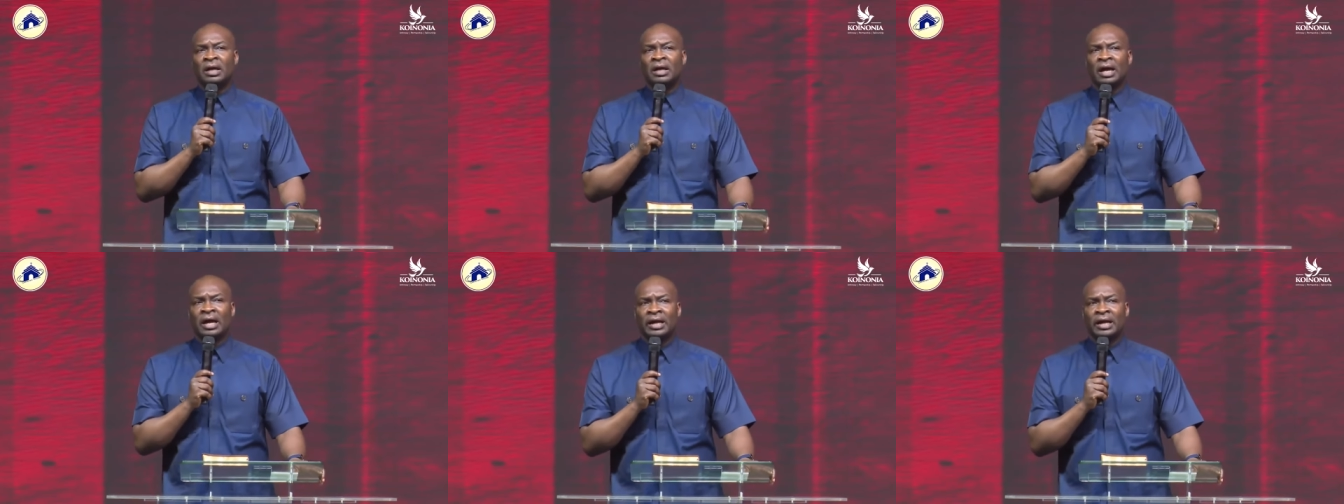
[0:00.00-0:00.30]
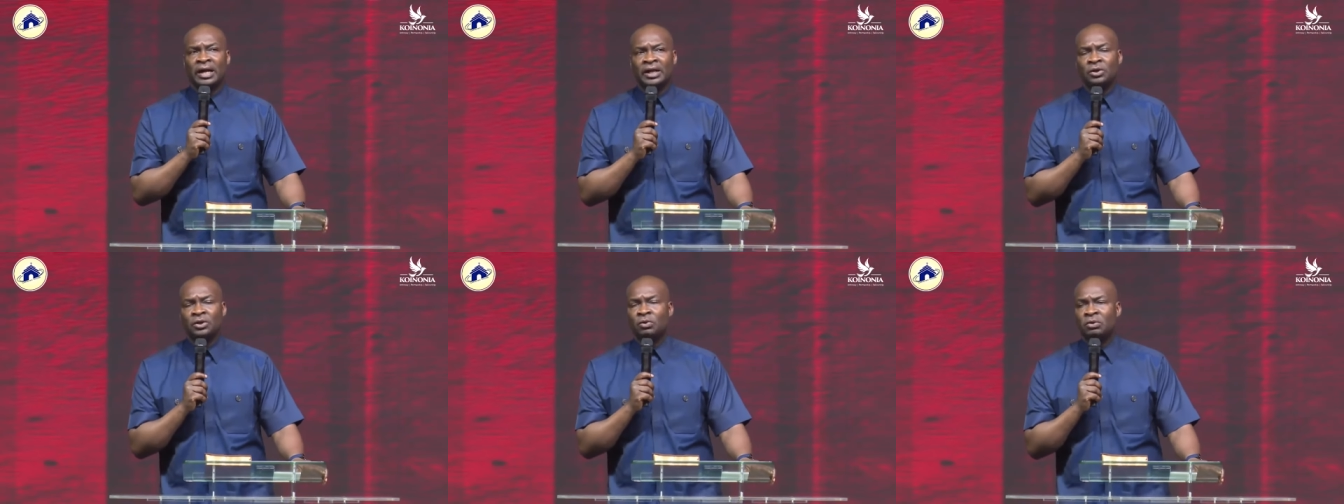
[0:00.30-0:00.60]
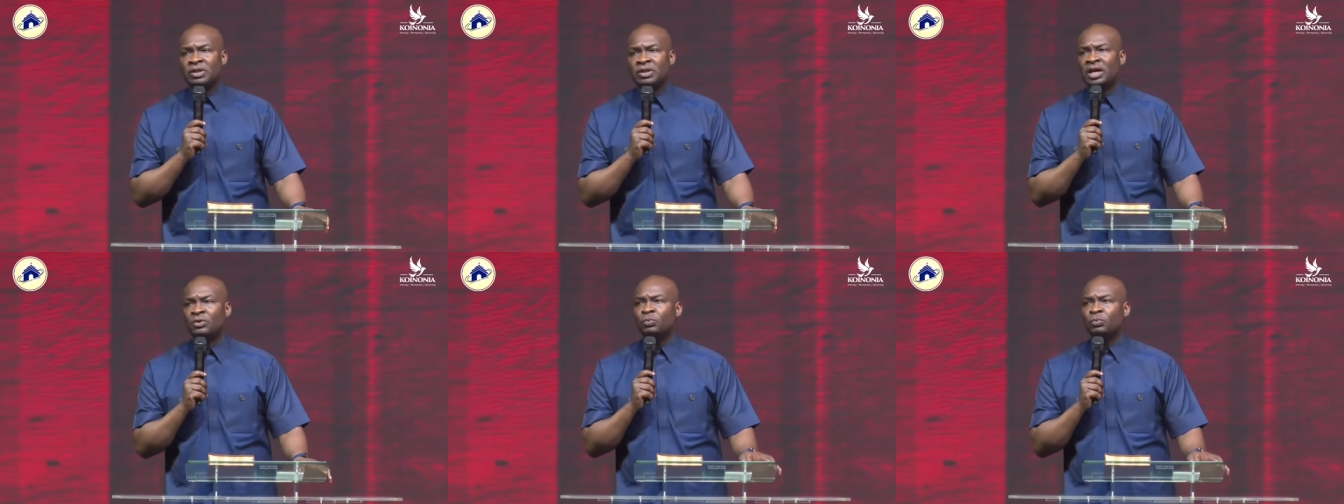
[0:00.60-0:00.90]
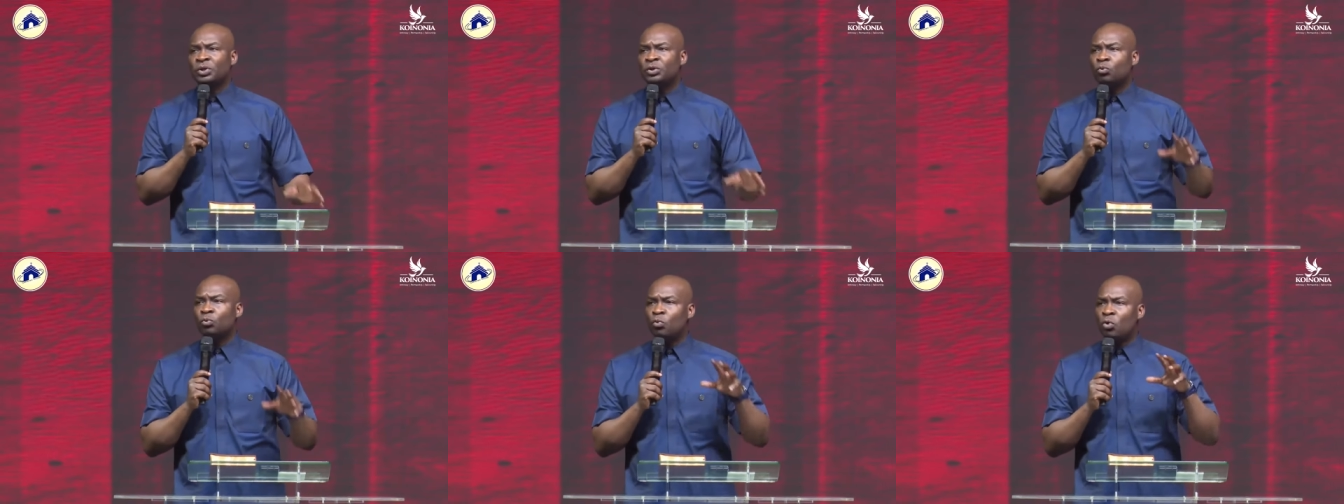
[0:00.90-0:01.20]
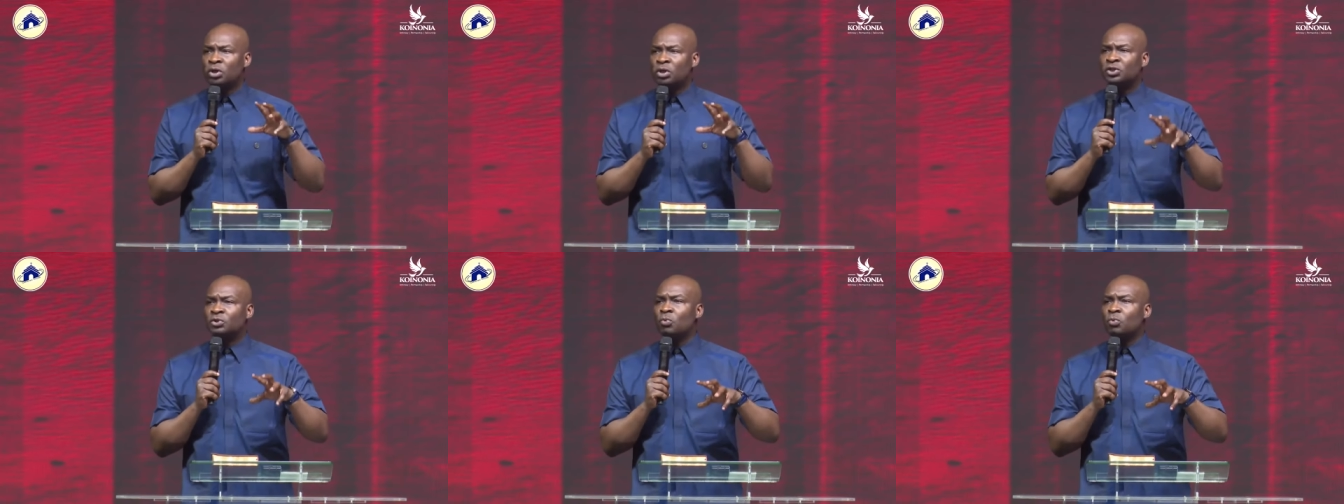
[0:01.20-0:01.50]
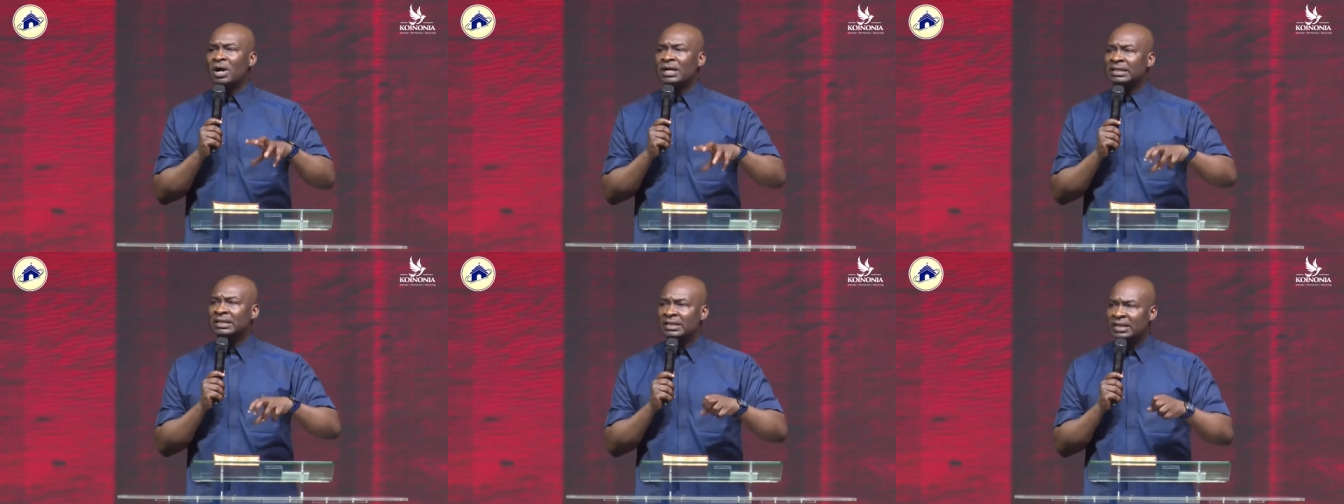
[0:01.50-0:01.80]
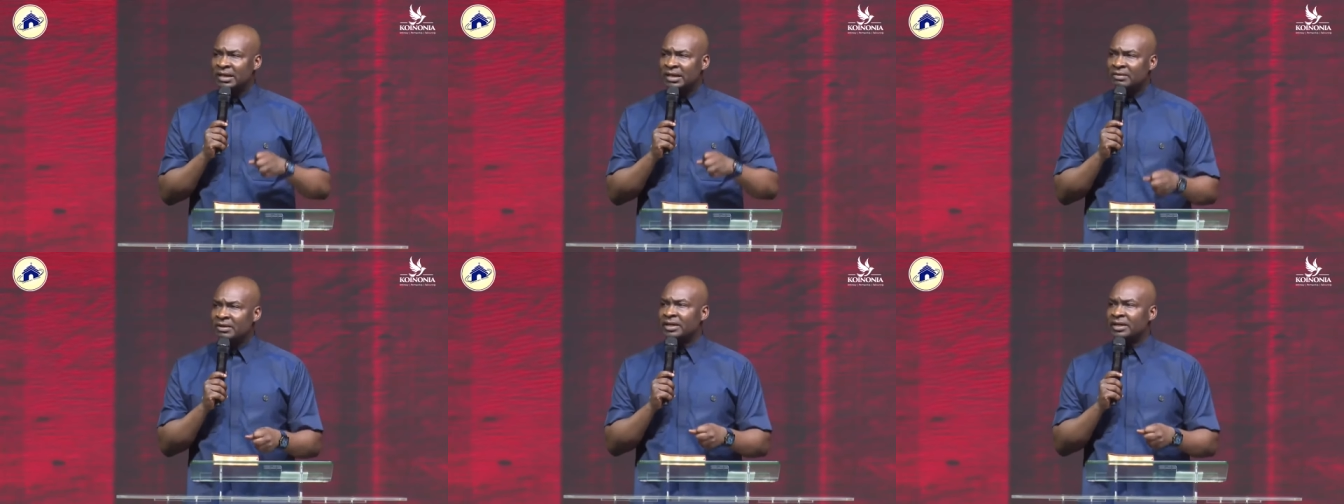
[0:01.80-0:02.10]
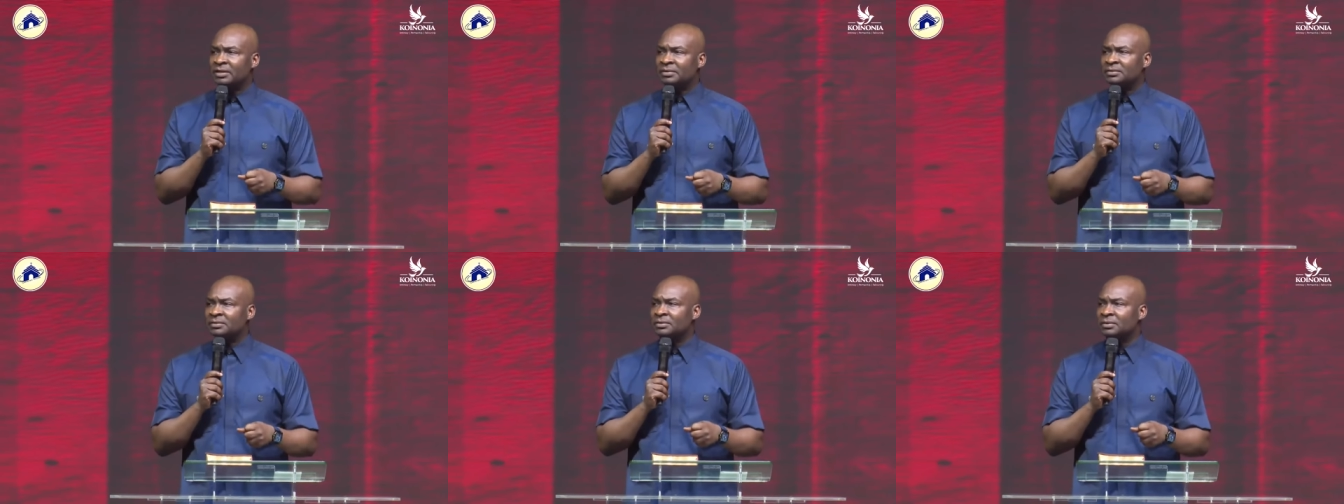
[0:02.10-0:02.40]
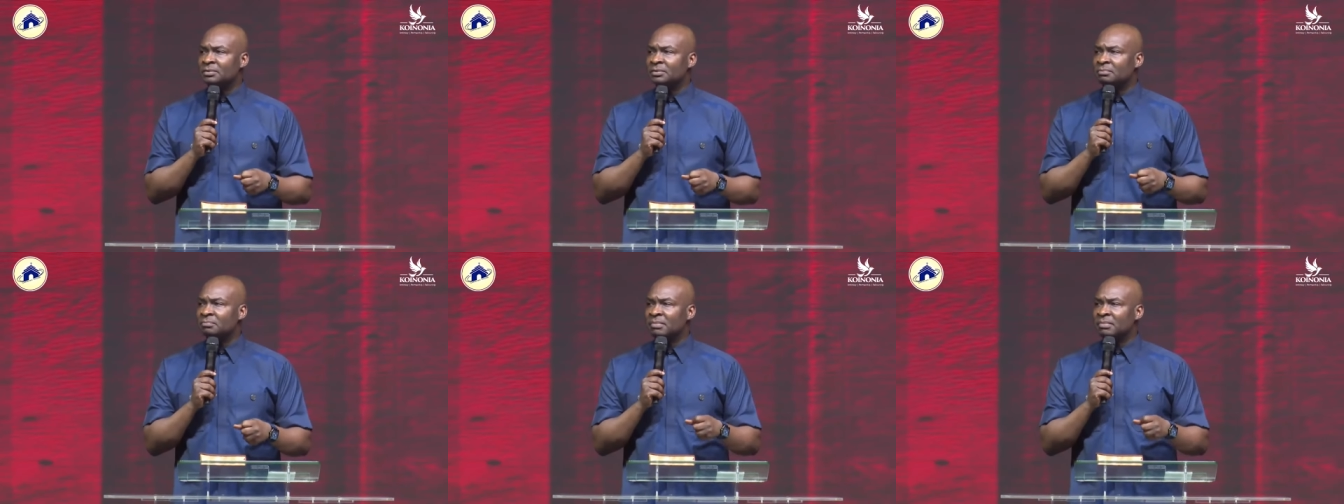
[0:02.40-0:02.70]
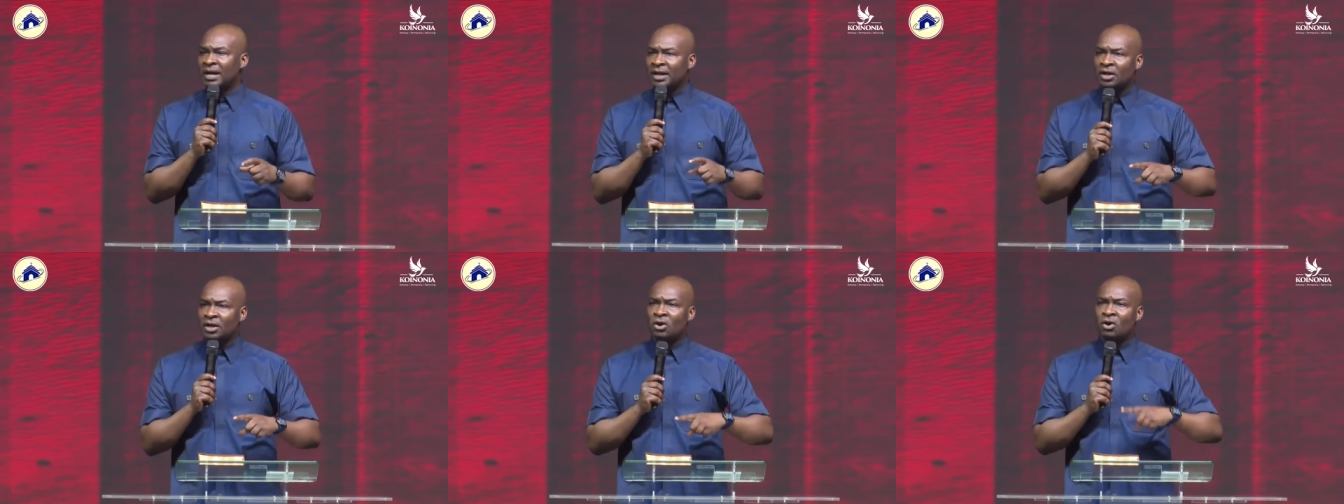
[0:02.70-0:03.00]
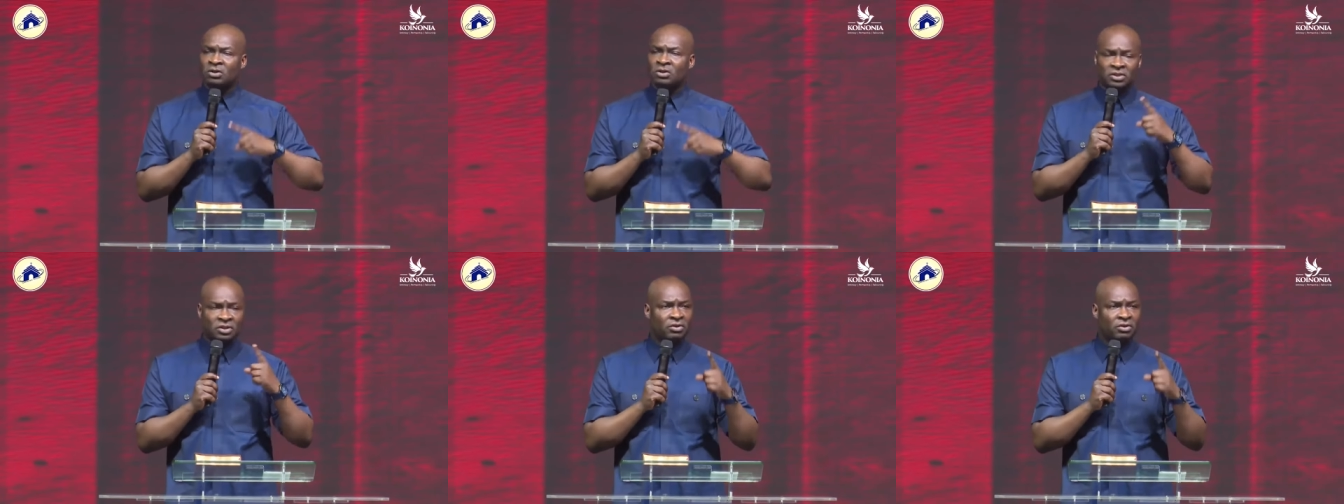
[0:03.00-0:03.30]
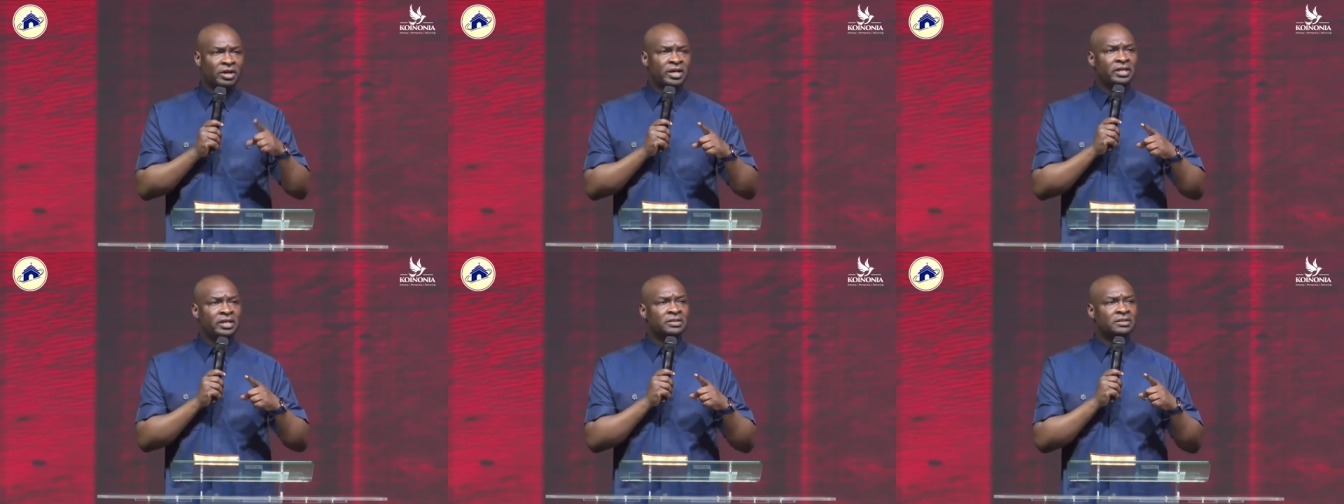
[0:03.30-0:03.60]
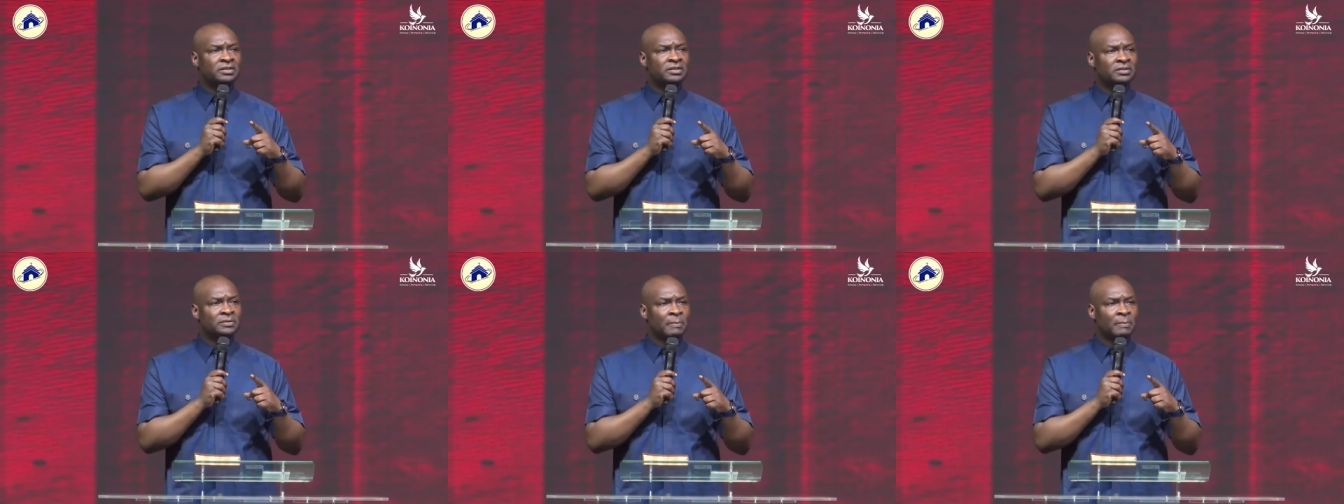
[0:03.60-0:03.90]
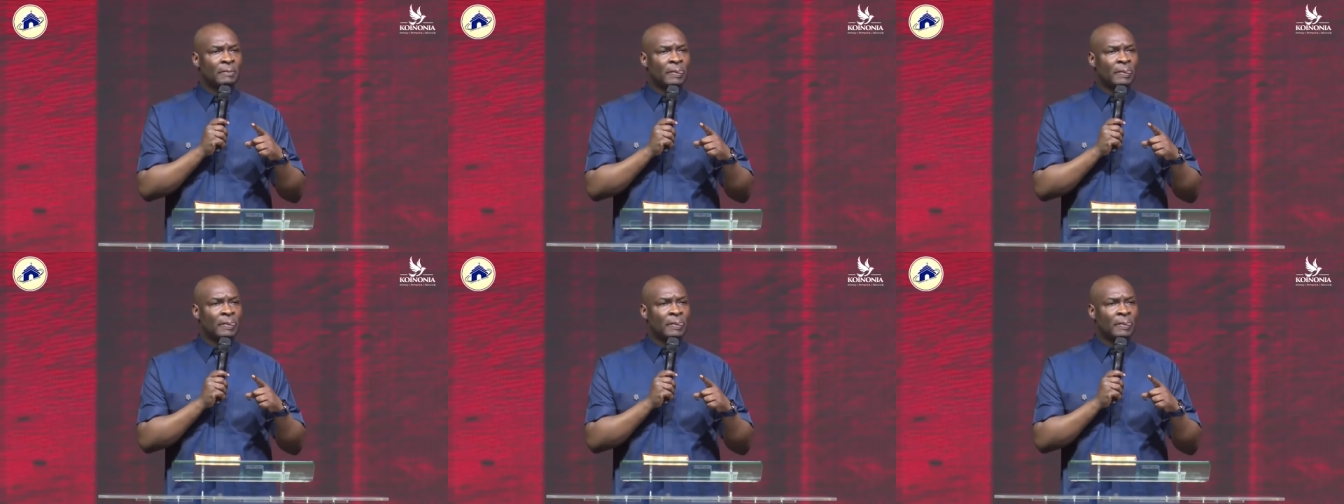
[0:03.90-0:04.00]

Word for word: and I know that with what you are hearing, by God's grace,